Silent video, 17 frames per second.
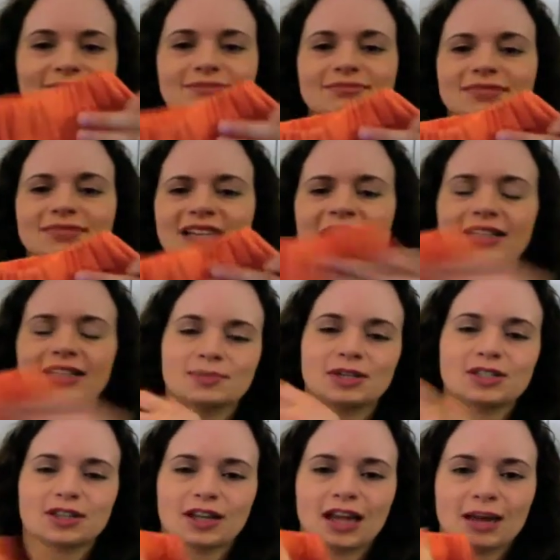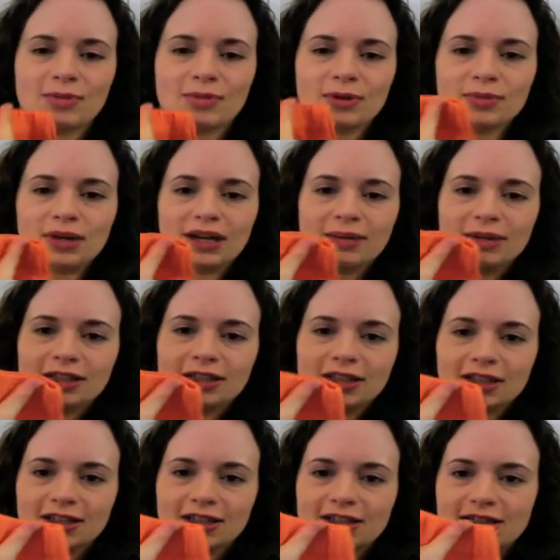tell as much on camera, but I mean,
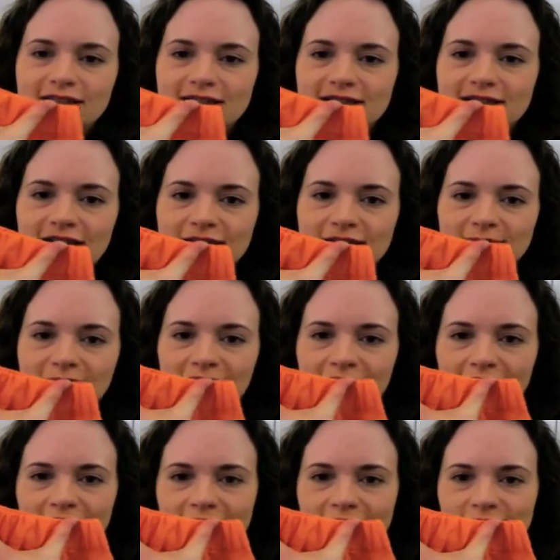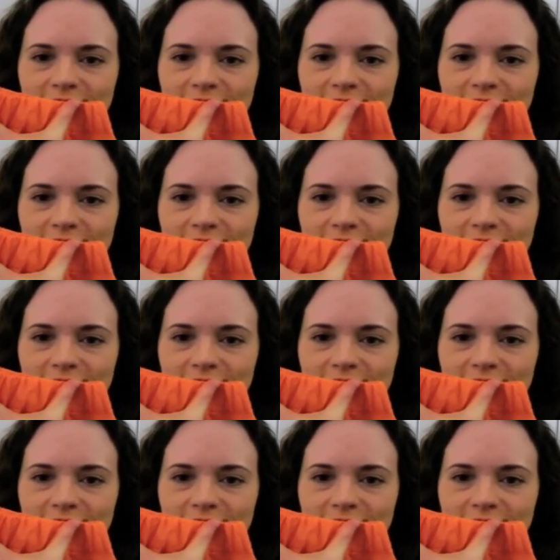look at this is the size of my hand,